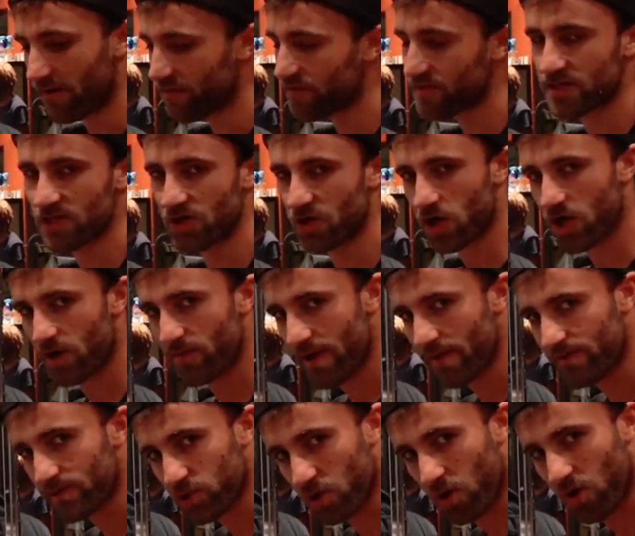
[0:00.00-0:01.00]
Obviously, you're not going to
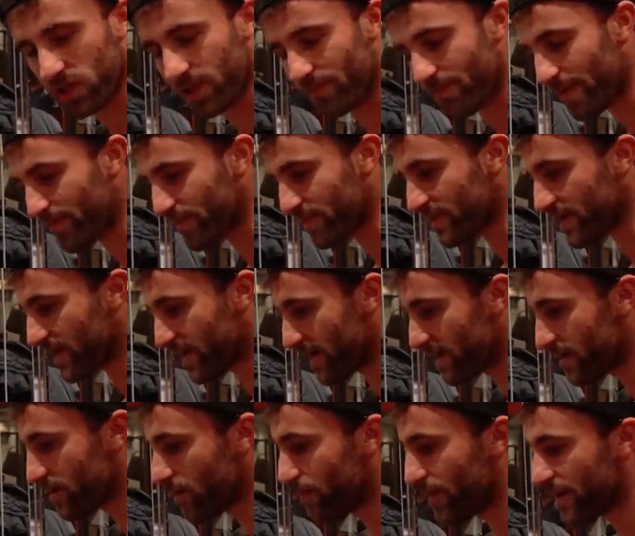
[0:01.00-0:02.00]
be able to hold them up in that
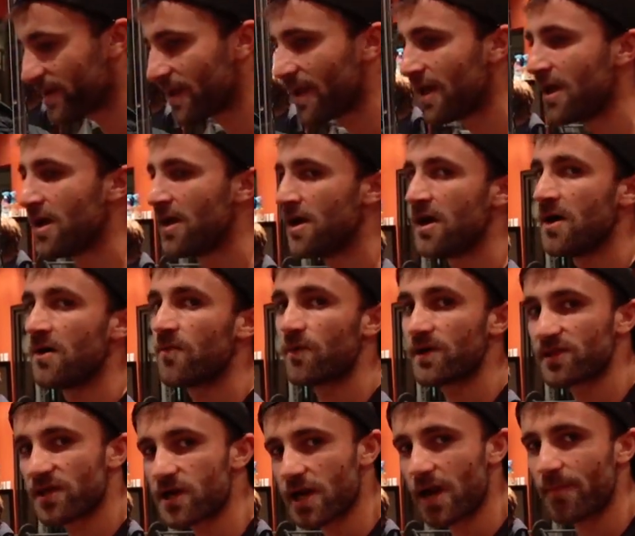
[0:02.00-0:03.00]
angle, but
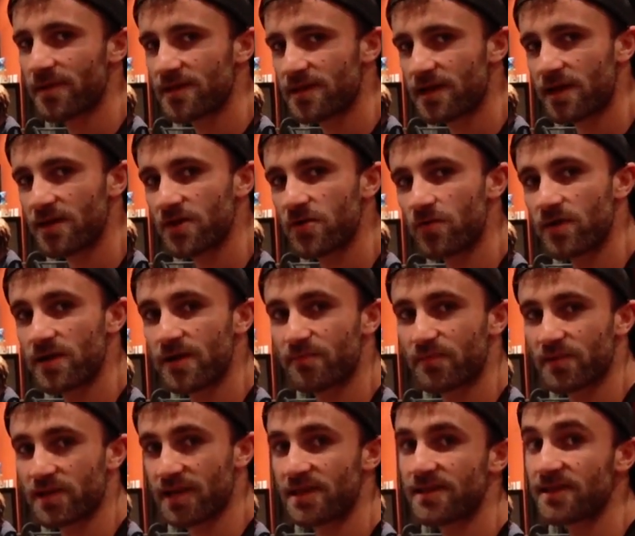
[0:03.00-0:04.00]
when they're coming down, you want to
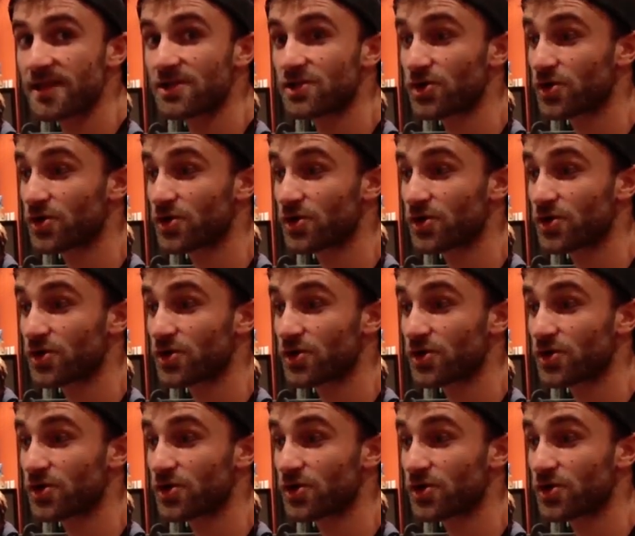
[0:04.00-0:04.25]
pretend that